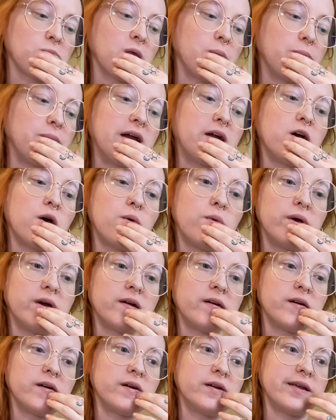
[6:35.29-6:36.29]
my
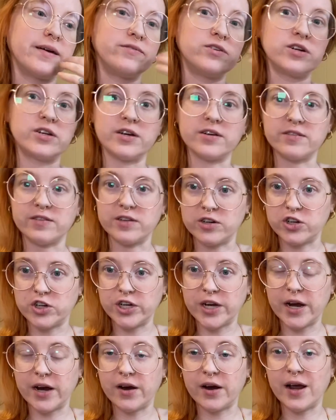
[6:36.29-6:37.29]
coworker never does their
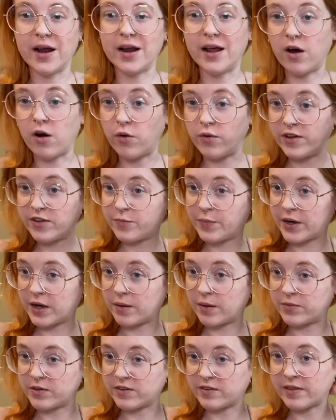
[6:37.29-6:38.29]
share and I always pick
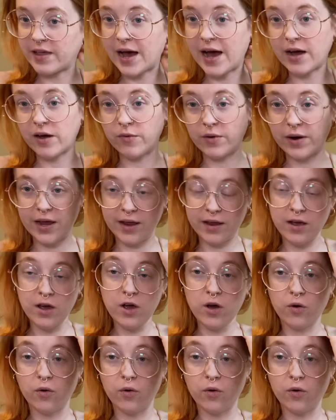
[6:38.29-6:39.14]
up the slack, right?